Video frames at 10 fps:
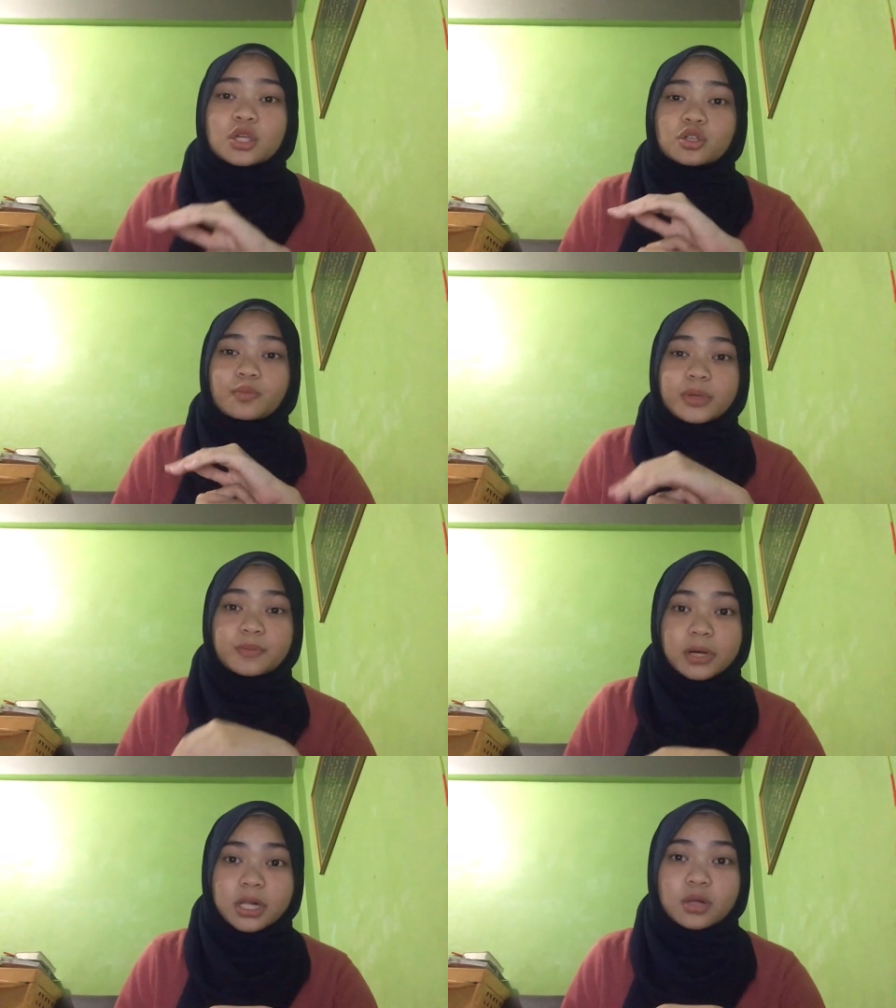So
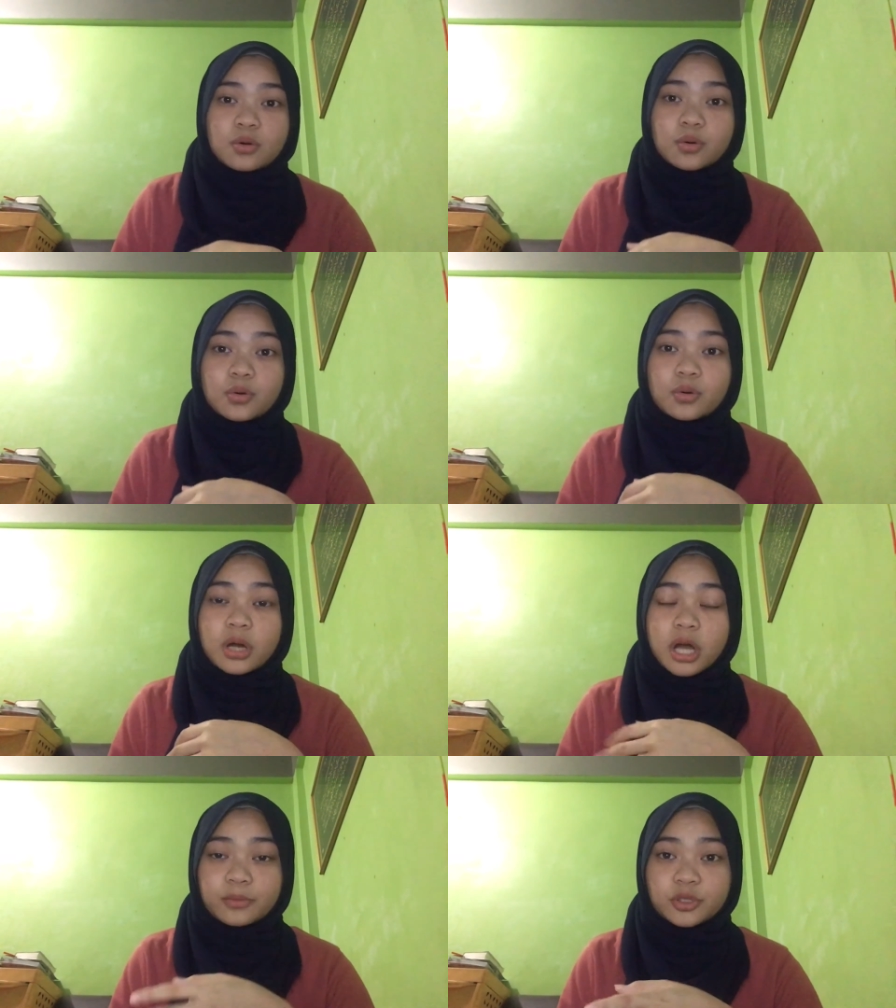people who
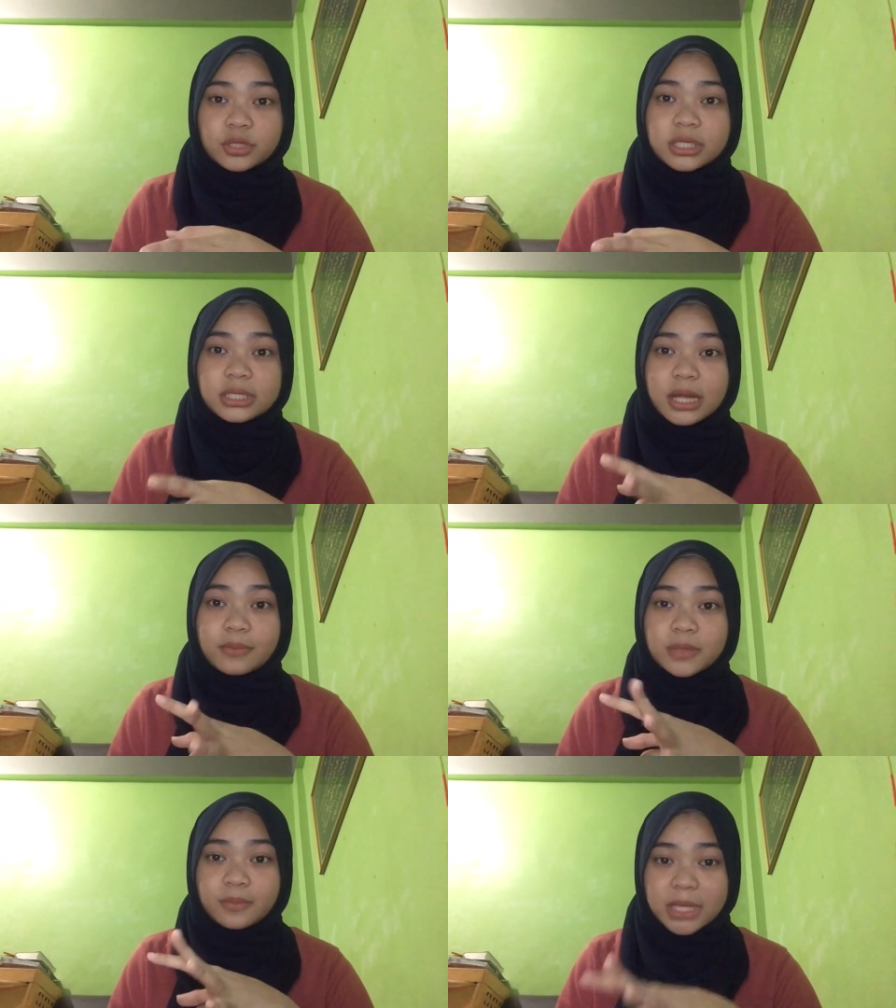come to this
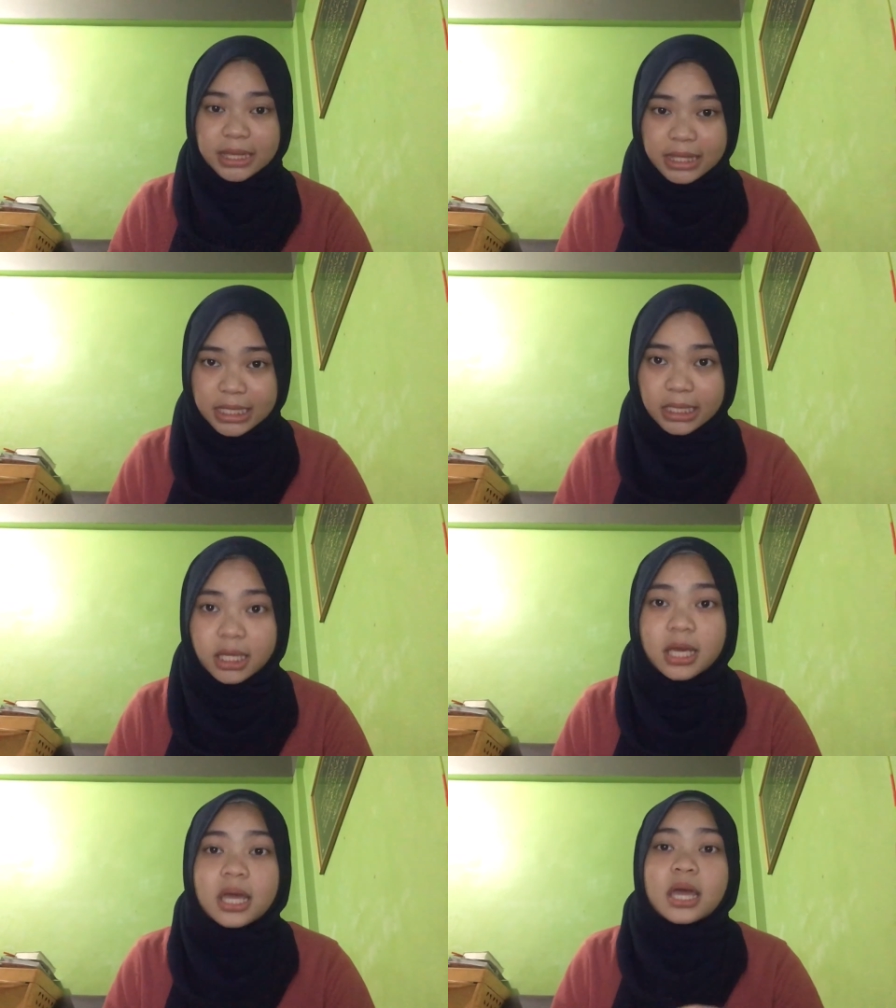public
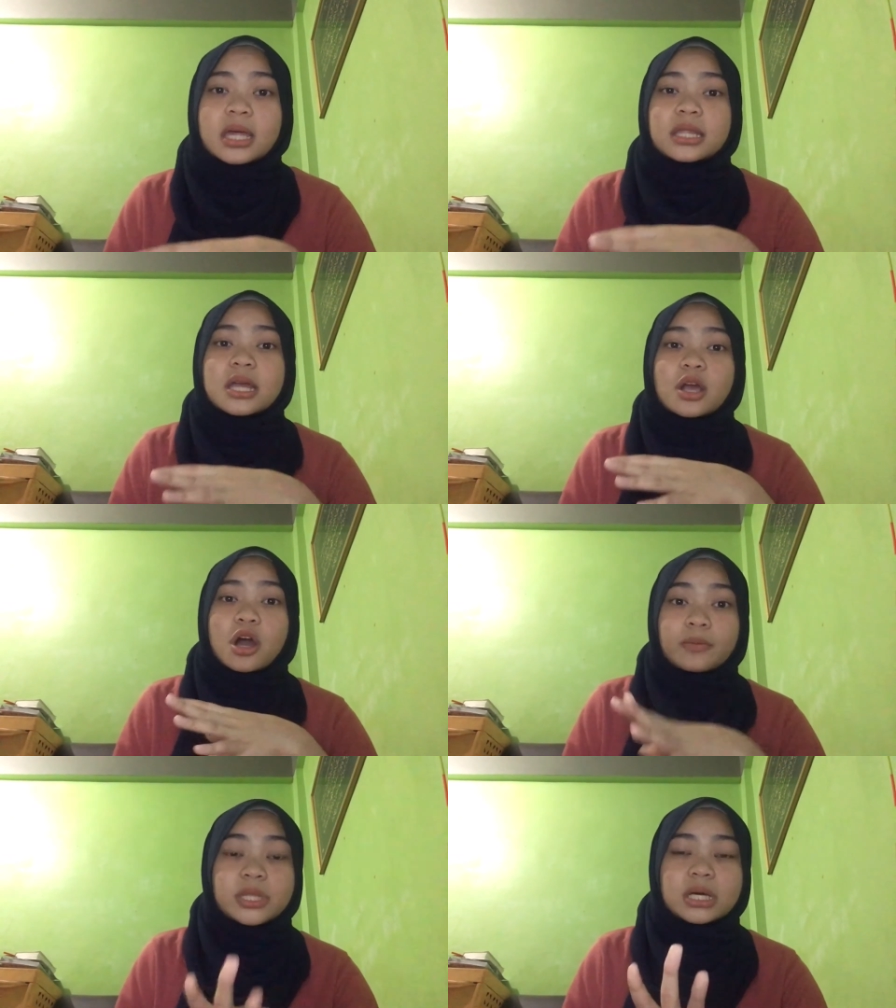meeting, they
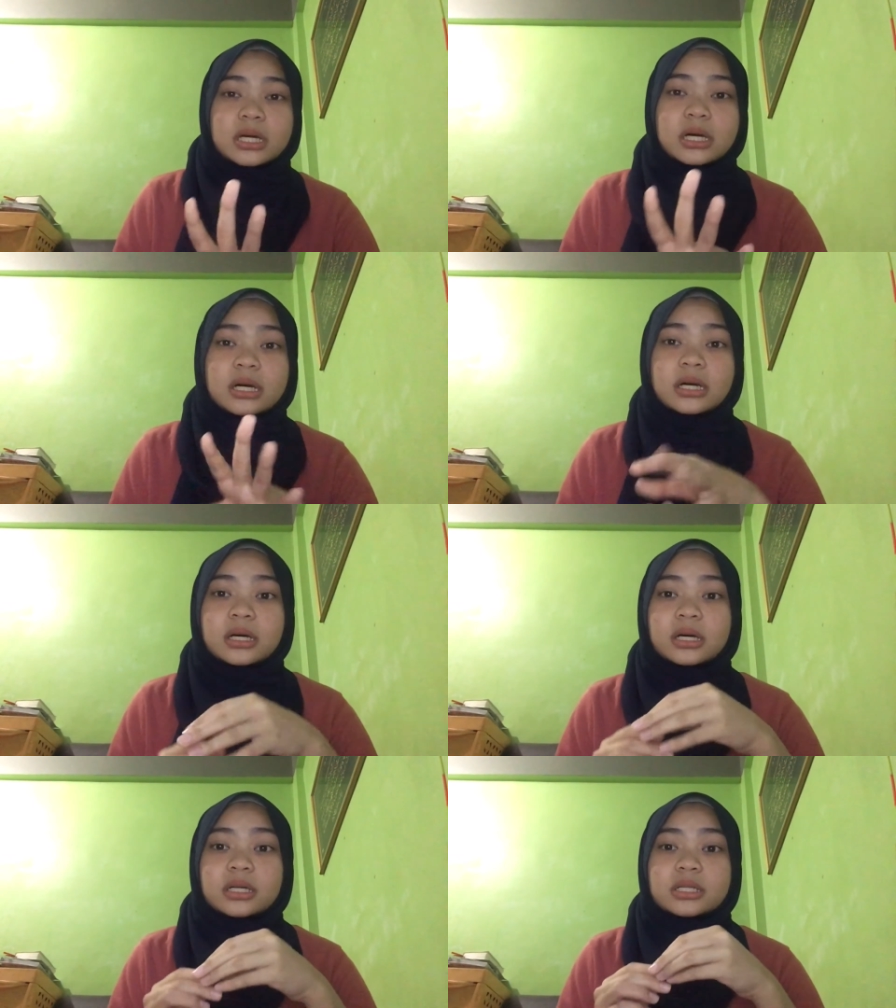commit a
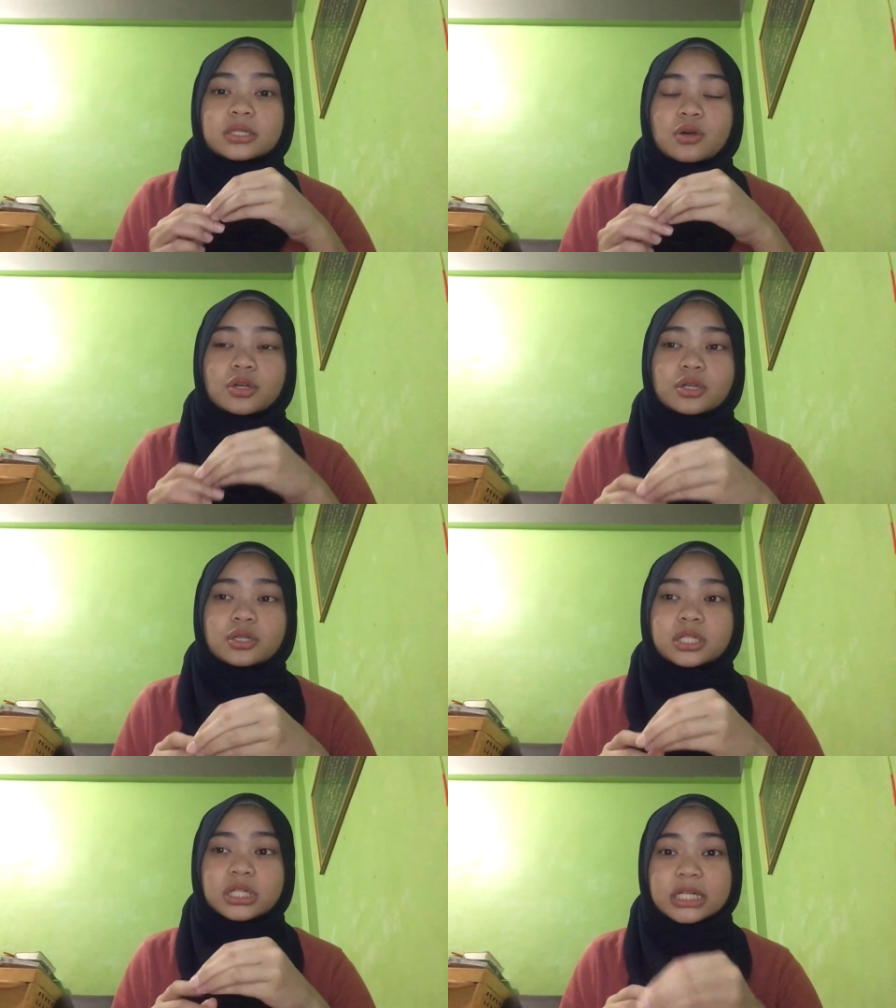
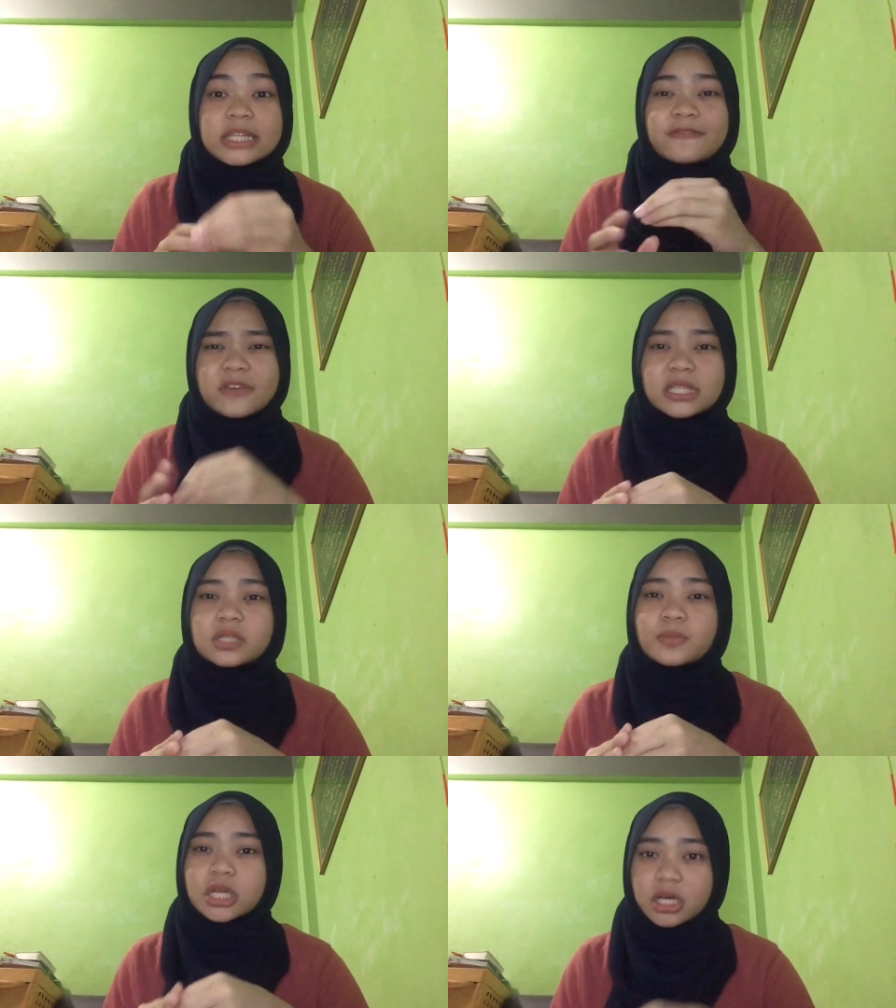social
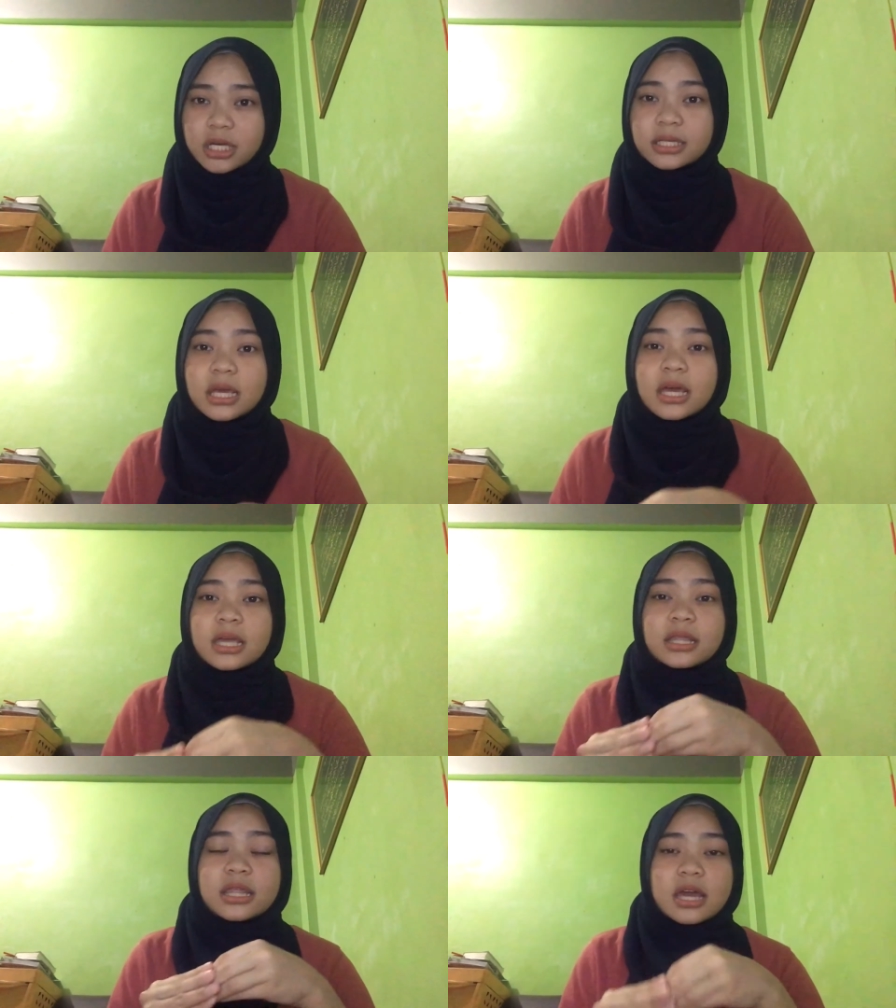deviance because
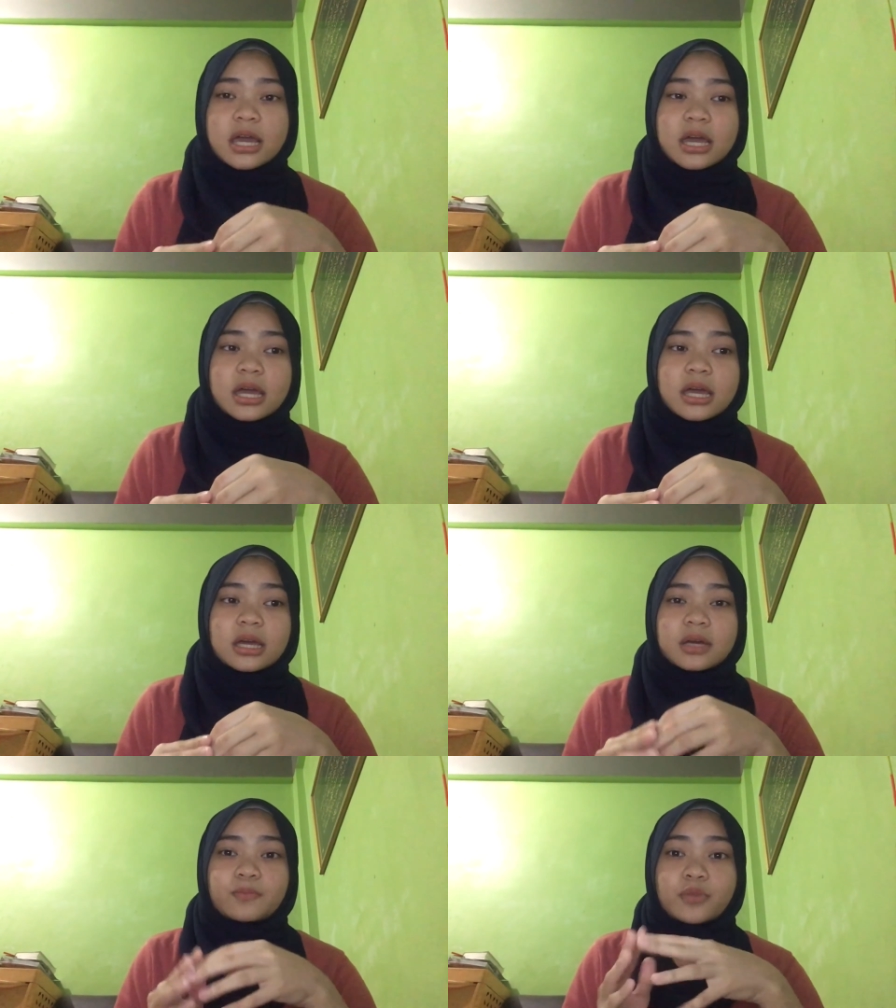
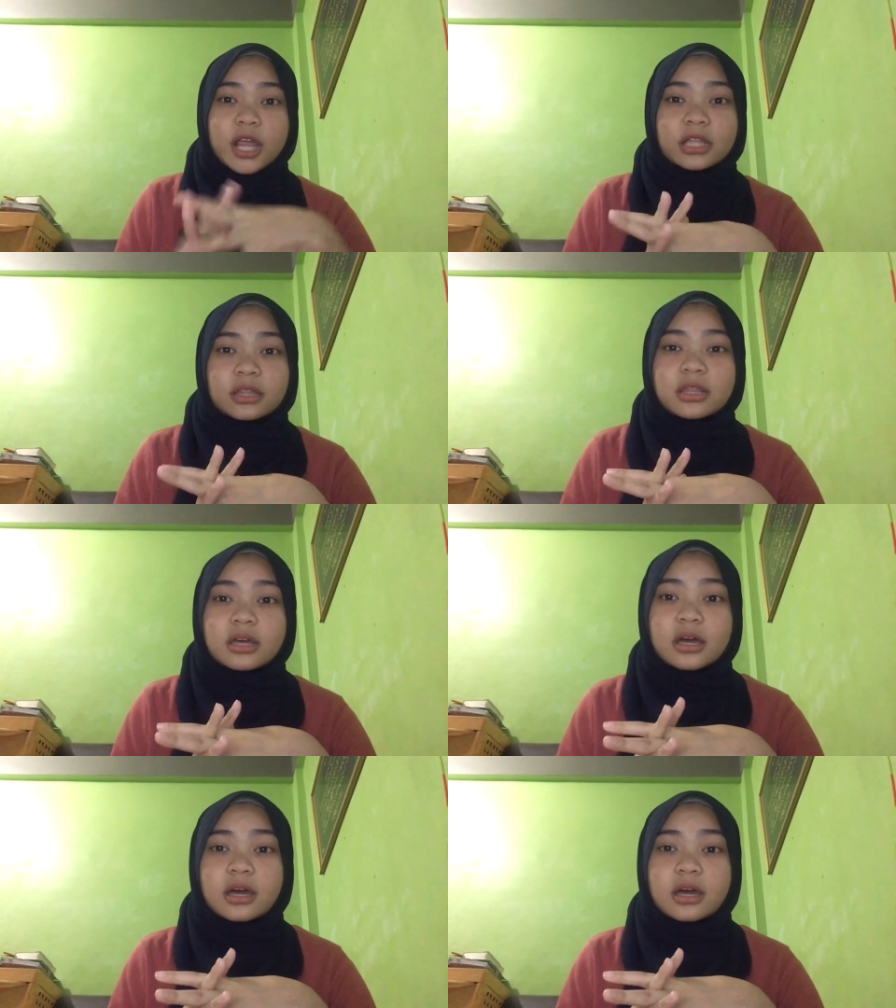they break the